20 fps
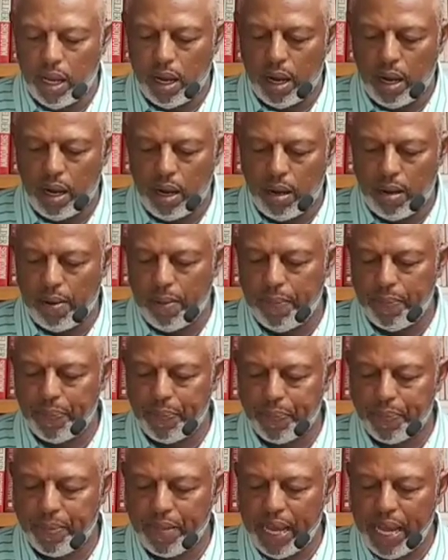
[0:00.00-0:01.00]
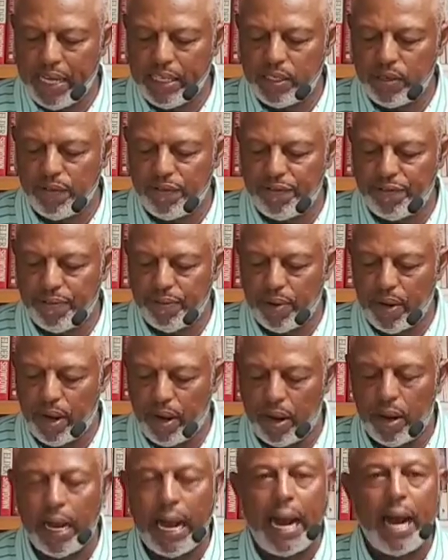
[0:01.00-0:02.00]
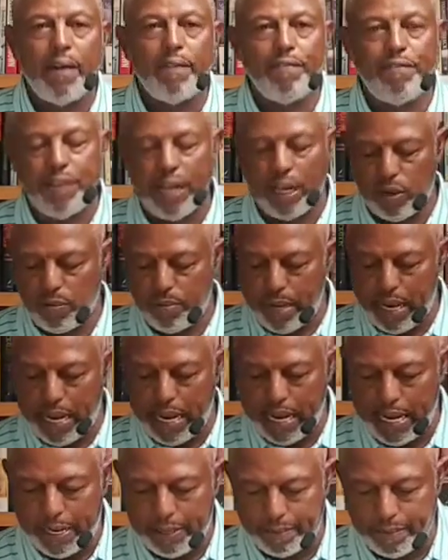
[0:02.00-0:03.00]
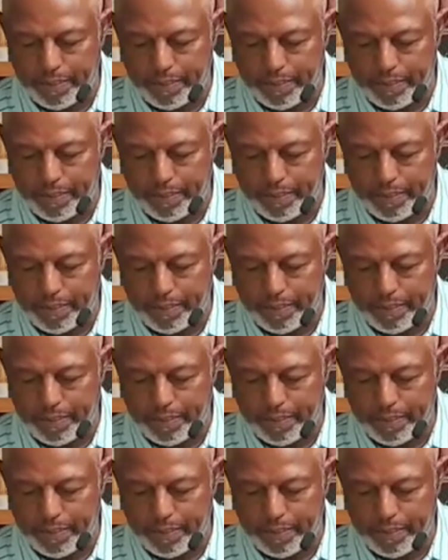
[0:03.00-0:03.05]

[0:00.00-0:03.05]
um, and to uh, our fellow man.